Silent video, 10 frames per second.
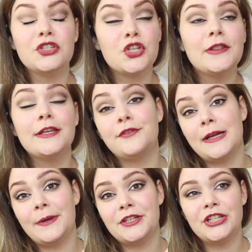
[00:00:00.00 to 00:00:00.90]
do live
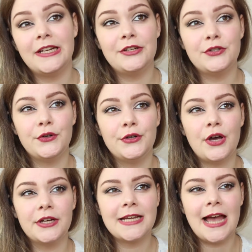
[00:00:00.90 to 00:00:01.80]
on a budget and do
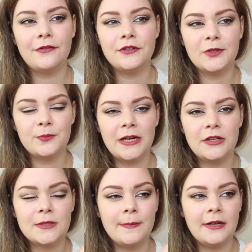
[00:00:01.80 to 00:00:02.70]
not have too much
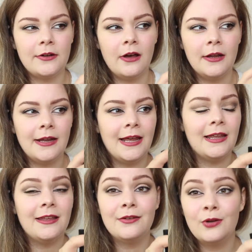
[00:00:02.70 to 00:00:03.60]
money to spend on
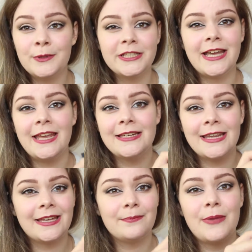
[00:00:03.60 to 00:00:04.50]
a Urban Decay
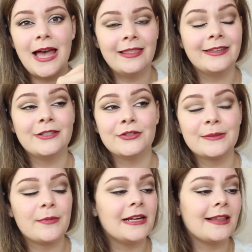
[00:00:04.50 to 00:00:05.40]
Naked palette or
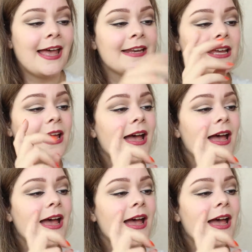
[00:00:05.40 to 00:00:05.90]
something like that.